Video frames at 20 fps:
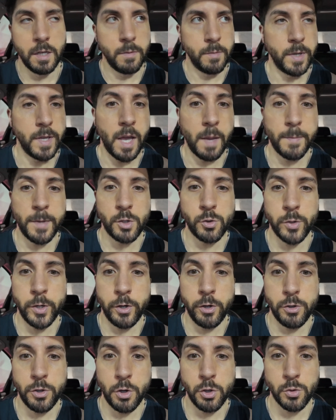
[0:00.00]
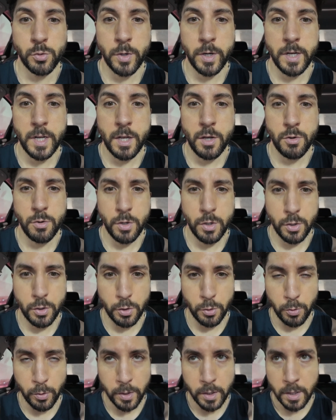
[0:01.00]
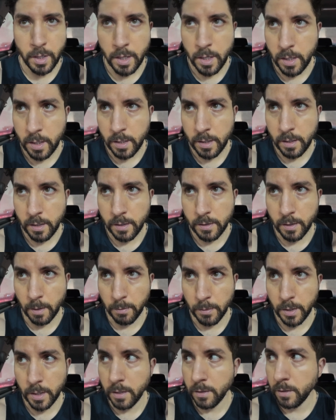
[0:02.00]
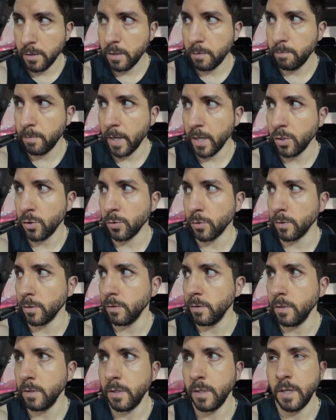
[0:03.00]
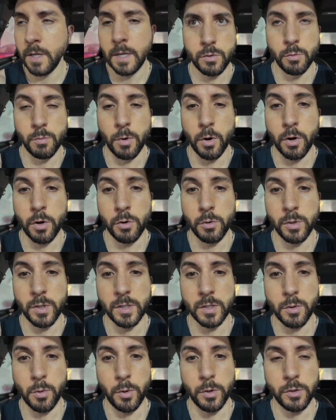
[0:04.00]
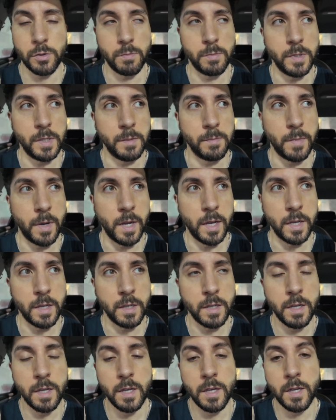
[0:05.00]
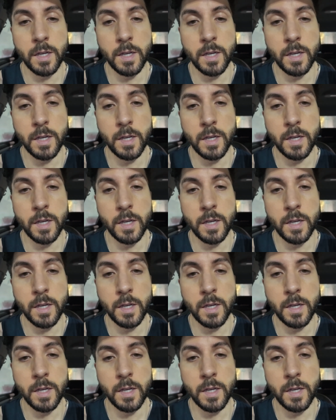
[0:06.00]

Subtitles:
yeah, I'm at Trader Joe's right now doing something special. Tomorrow is going to be my